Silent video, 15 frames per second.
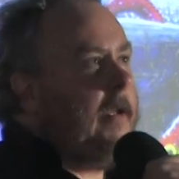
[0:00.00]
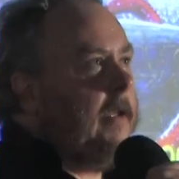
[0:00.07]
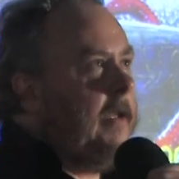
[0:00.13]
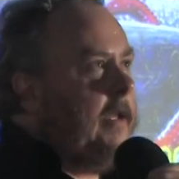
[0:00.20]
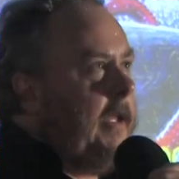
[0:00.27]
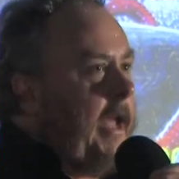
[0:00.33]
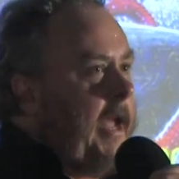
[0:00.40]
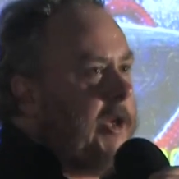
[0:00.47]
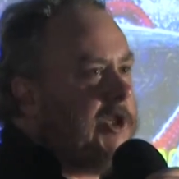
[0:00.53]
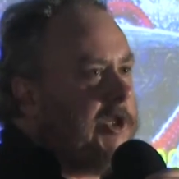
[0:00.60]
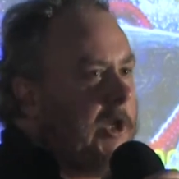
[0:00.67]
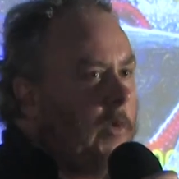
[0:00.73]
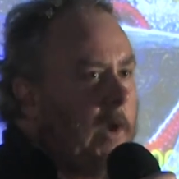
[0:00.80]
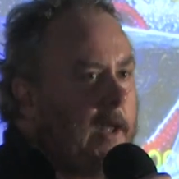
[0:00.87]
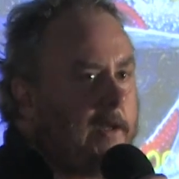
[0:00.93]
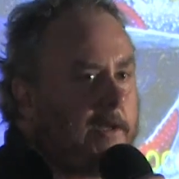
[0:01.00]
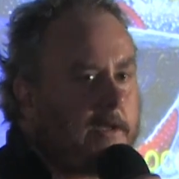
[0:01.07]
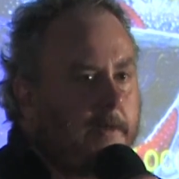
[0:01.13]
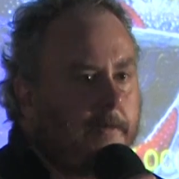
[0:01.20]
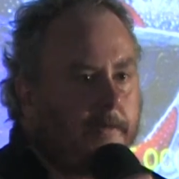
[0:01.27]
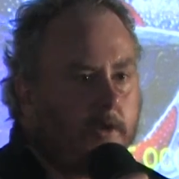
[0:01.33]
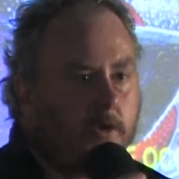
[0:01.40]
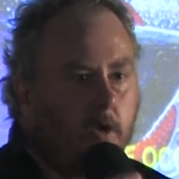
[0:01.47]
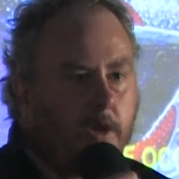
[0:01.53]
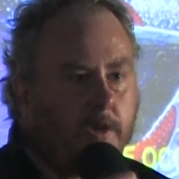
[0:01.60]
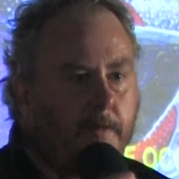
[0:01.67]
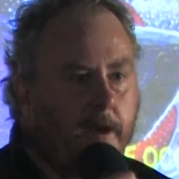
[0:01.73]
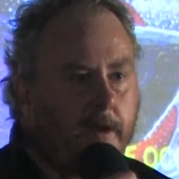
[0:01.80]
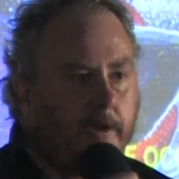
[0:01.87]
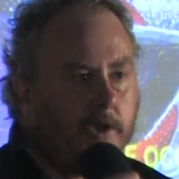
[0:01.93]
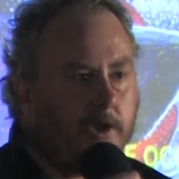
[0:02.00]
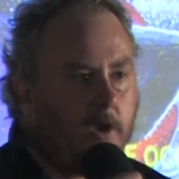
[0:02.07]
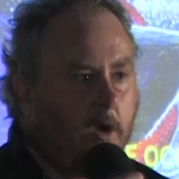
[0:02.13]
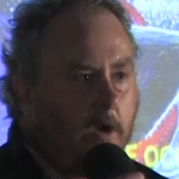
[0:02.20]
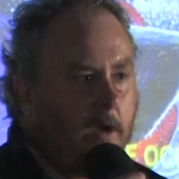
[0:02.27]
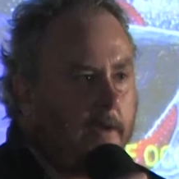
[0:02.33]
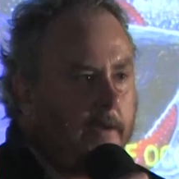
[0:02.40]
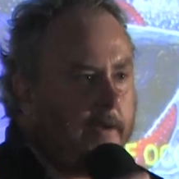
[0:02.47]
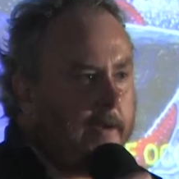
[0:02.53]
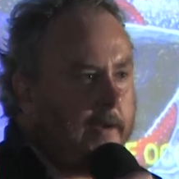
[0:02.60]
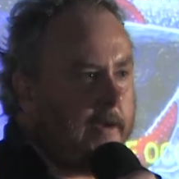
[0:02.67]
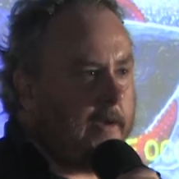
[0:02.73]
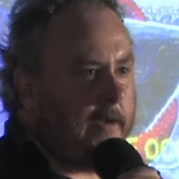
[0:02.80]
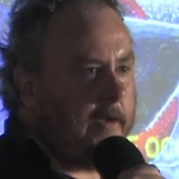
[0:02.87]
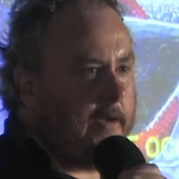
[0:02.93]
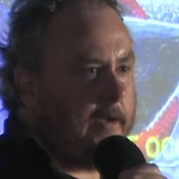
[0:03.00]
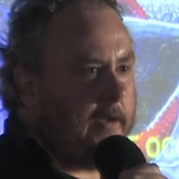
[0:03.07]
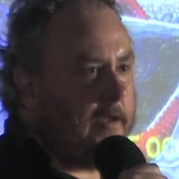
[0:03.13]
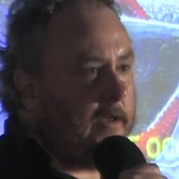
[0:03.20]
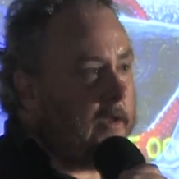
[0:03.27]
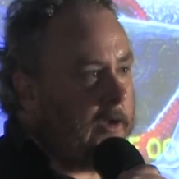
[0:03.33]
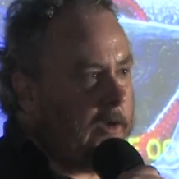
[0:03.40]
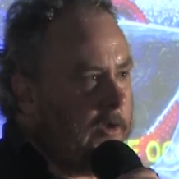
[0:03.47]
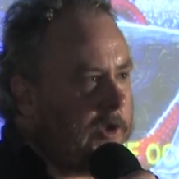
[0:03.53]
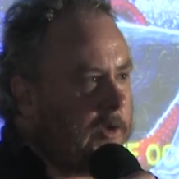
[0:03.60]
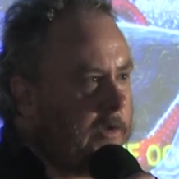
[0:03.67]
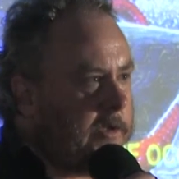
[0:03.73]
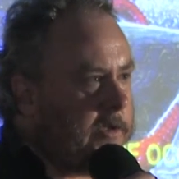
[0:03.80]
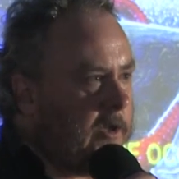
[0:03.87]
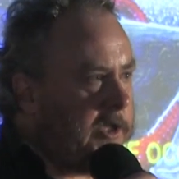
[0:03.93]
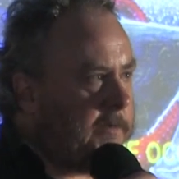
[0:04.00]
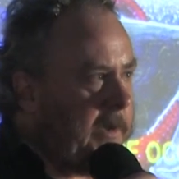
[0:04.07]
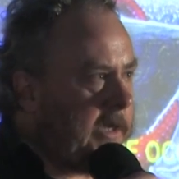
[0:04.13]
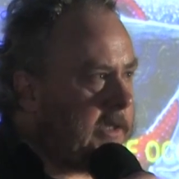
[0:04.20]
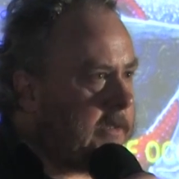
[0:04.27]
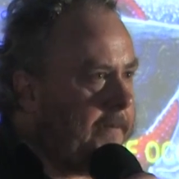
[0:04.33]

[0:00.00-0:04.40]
H.G. Wells, George Bernard Shaw, the usual suspects.